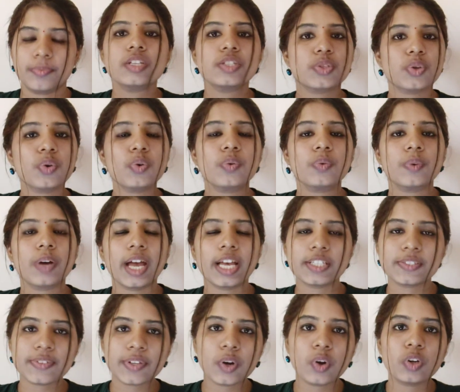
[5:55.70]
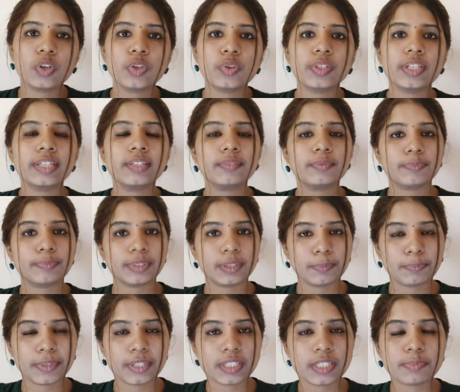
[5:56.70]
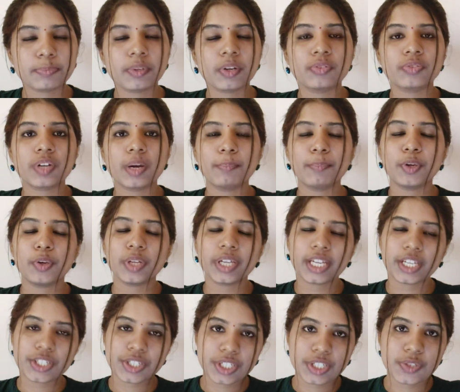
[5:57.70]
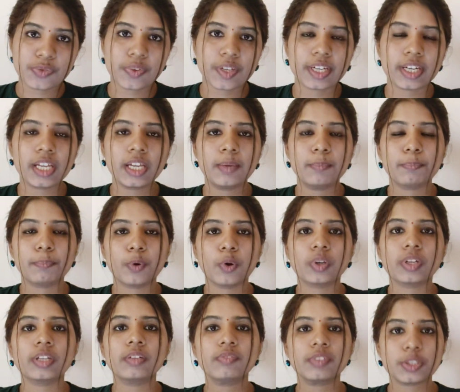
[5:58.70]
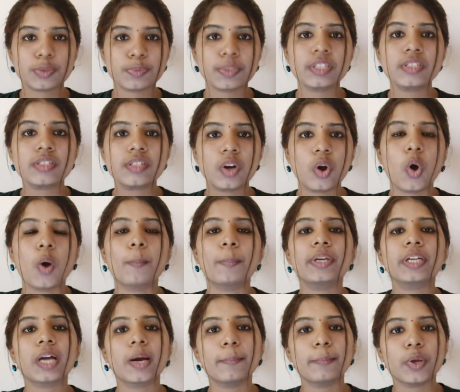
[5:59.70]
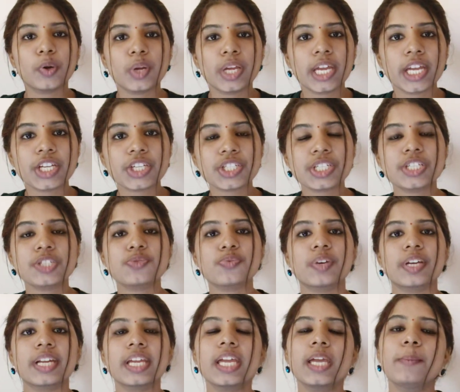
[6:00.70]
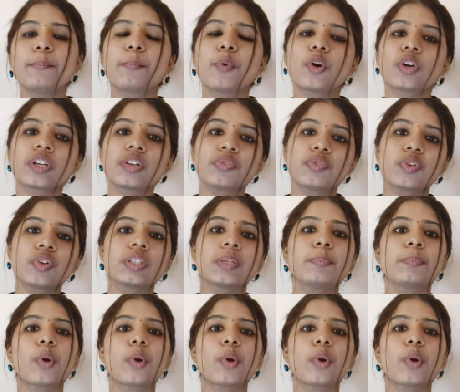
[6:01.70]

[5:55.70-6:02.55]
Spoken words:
So as we all know that the principle of communication is very important, which means the open communication is very important for the